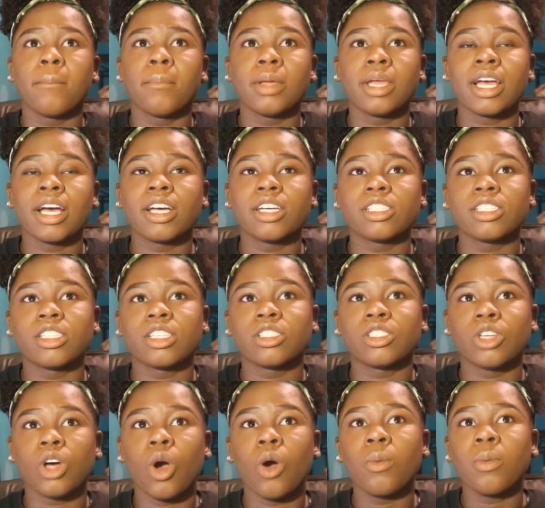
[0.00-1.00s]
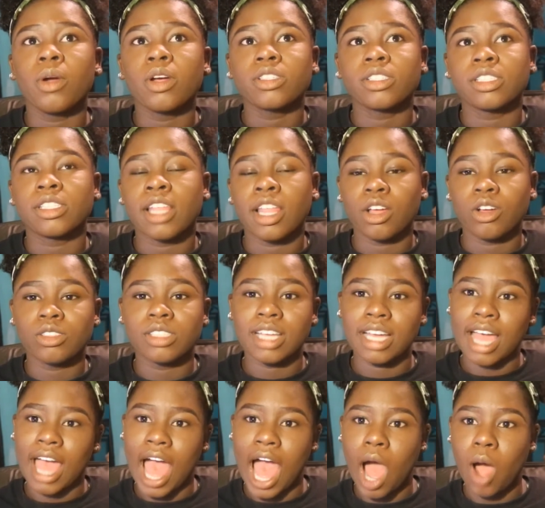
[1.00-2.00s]
Because the tow person said it would
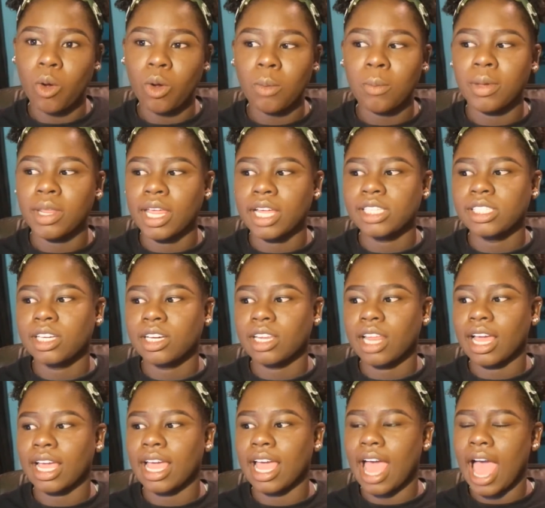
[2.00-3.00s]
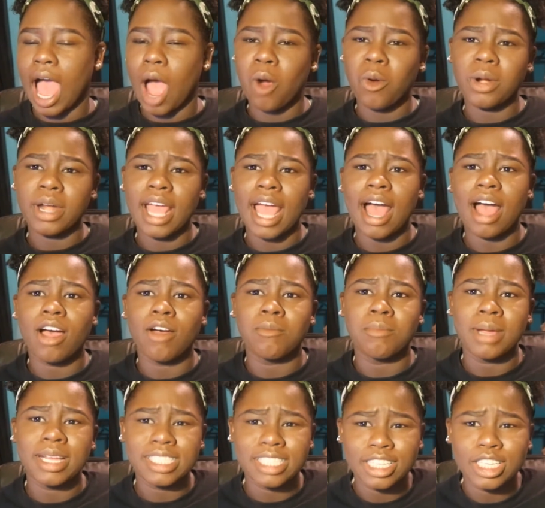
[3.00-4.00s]
take an hour, but they took like an hour and a
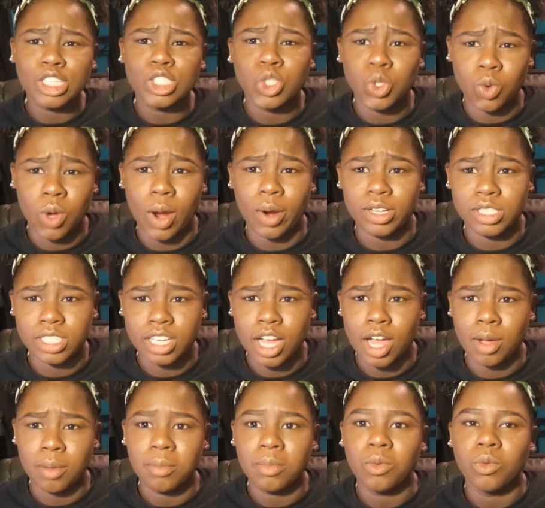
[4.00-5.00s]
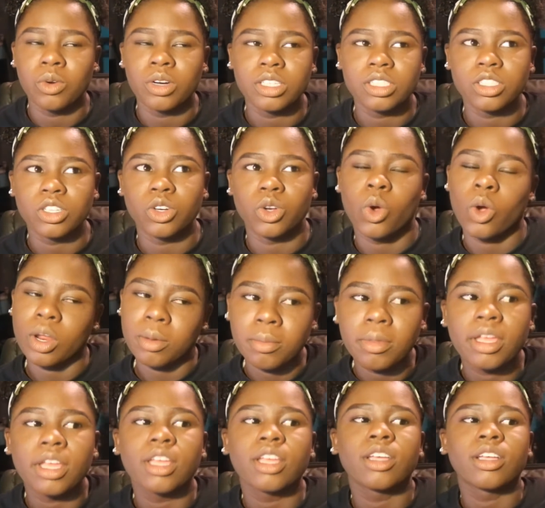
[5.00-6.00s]
half, basically 2 hours to come, which annoyed
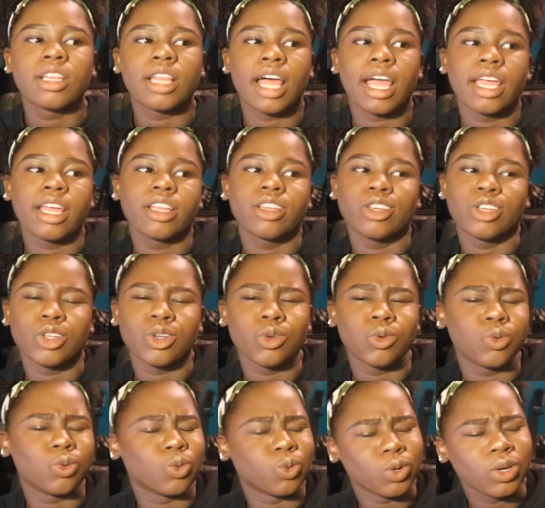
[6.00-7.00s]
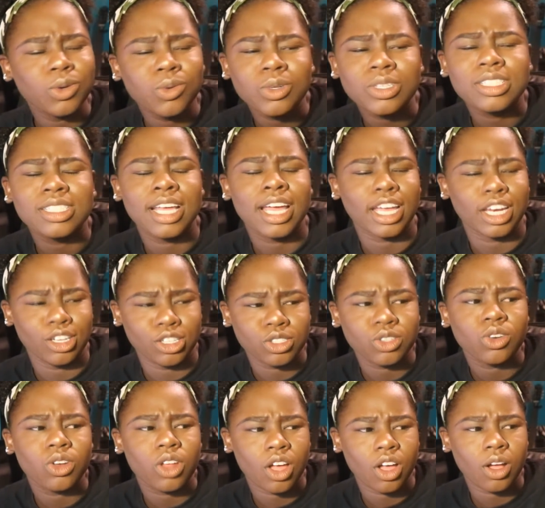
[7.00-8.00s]
me. Like, dude, what was taking you
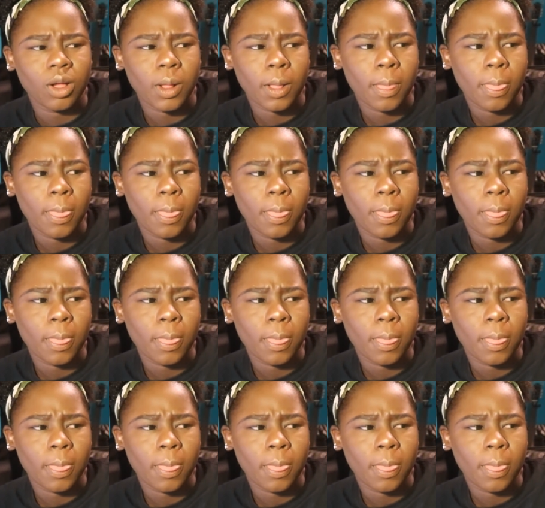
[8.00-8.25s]
so long?